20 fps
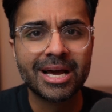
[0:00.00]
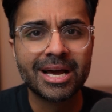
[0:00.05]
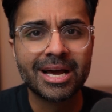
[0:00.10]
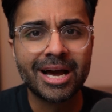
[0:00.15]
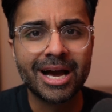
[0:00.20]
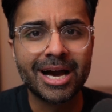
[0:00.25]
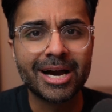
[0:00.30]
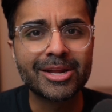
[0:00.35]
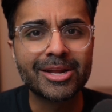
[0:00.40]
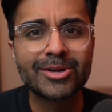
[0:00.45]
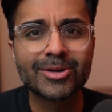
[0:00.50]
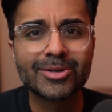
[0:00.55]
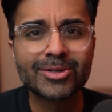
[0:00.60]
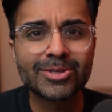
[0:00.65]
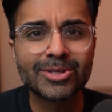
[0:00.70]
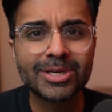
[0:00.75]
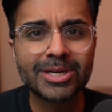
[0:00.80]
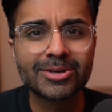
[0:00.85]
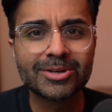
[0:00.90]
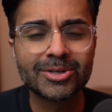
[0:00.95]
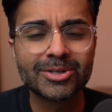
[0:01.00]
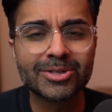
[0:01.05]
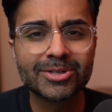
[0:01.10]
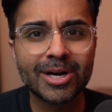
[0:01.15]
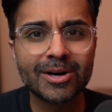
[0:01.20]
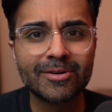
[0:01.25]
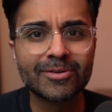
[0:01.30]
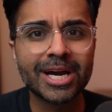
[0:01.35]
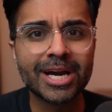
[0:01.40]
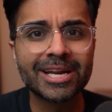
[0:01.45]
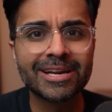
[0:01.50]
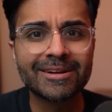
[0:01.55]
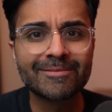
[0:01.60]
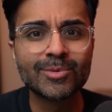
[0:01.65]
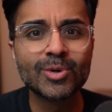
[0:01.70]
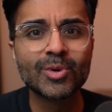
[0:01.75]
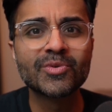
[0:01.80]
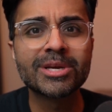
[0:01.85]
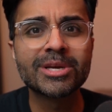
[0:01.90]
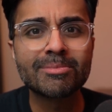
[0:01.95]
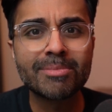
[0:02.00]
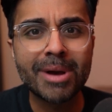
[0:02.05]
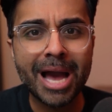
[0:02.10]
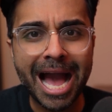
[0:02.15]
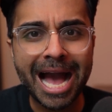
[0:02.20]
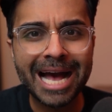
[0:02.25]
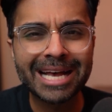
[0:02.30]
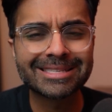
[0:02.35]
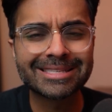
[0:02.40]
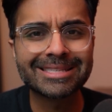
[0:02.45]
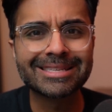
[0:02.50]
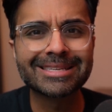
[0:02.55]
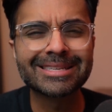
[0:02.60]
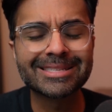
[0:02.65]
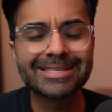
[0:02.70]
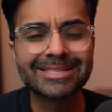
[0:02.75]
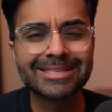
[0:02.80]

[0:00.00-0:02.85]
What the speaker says: how do you see yourself kind of moving past this,